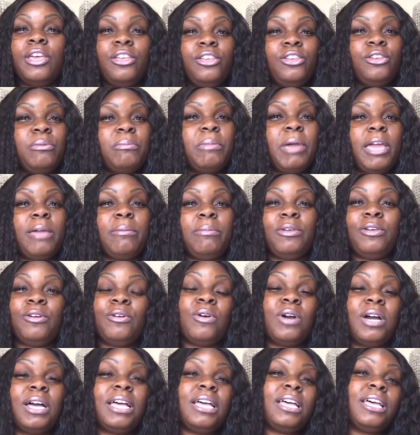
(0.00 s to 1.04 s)
You may be
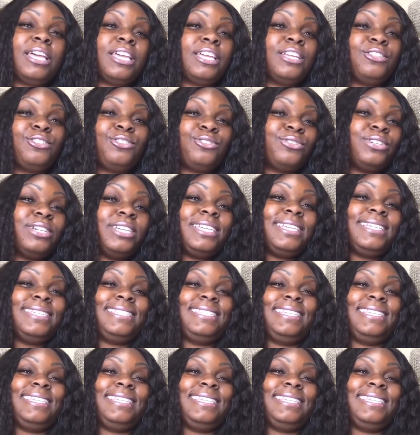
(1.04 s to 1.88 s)
going hugging trees